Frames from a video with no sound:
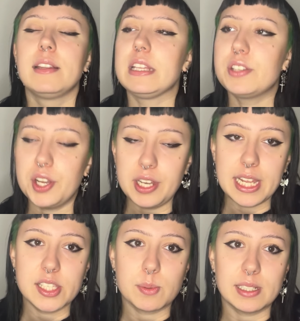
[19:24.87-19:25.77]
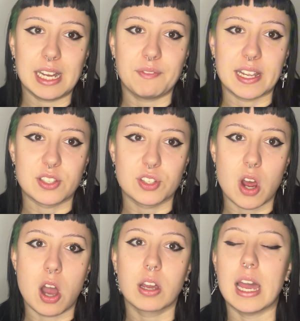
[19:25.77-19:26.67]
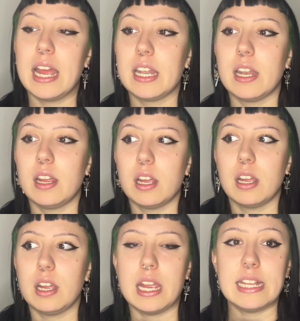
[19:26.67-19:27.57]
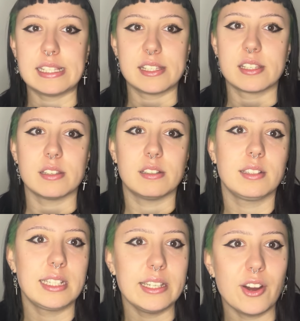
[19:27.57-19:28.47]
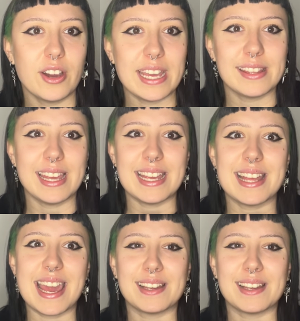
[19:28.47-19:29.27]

they turn it into a laughing stock, and it's, you know, it, it